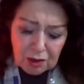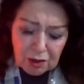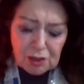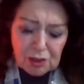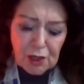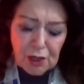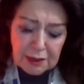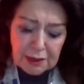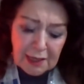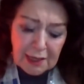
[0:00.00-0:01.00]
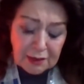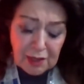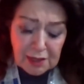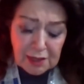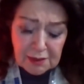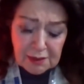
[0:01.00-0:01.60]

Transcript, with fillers: condone it like that.